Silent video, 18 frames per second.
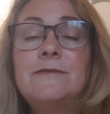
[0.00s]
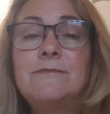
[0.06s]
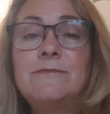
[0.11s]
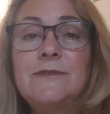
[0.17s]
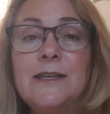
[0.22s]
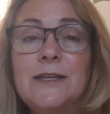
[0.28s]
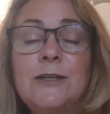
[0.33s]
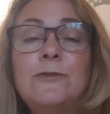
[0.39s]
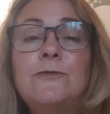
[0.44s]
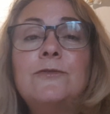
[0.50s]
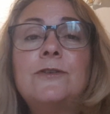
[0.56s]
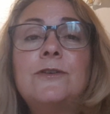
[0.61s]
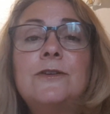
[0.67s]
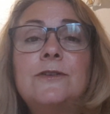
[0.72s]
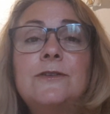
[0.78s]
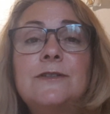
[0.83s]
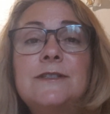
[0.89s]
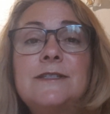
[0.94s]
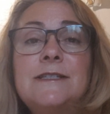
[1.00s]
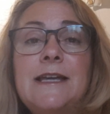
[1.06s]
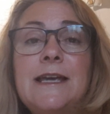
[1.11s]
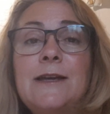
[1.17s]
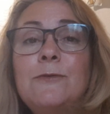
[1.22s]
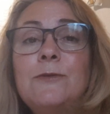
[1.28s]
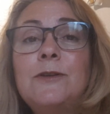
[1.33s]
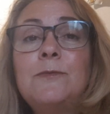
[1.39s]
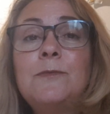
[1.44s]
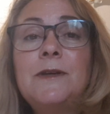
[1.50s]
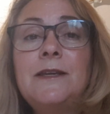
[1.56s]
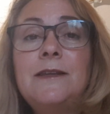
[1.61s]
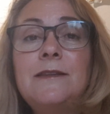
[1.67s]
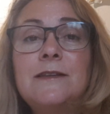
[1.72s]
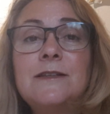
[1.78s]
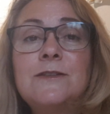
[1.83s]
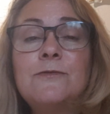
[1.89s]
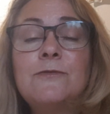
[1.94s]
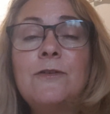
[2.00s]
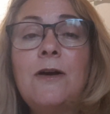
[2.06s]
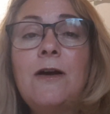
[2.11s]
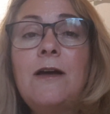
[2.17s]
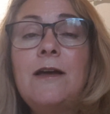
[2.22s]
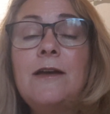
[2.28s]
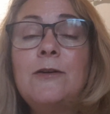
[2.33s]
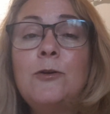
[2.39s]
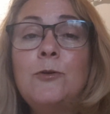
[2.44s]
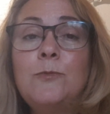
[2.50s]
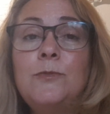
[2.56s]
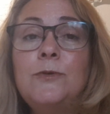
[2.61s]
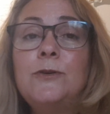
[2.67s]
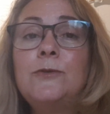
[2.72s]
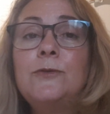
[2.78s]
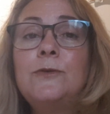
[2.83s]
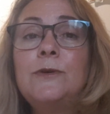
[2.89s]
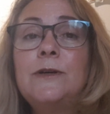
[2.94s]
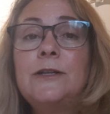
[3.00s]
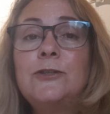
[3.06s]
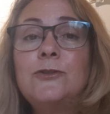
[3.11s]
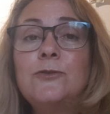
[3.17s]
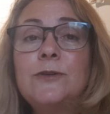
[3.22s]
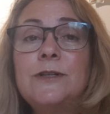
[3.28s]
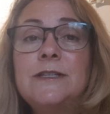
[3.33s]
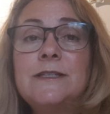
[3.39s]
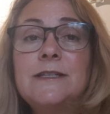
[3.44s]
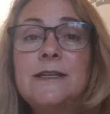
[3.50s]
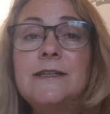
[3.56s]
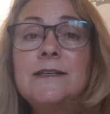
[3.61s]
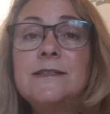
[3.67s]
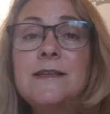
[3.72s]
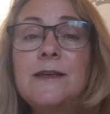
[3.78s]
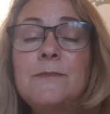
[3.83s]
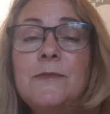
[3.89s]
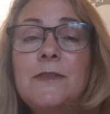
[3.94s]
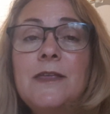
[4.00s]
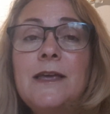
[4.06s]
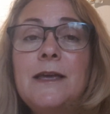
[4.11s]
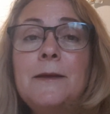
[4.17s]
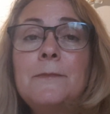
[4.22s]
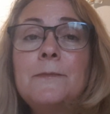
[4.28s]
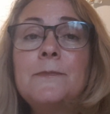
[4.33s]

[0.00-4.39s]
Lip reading: Thank you for staying with me this far. I hope you enjoyed seeing something.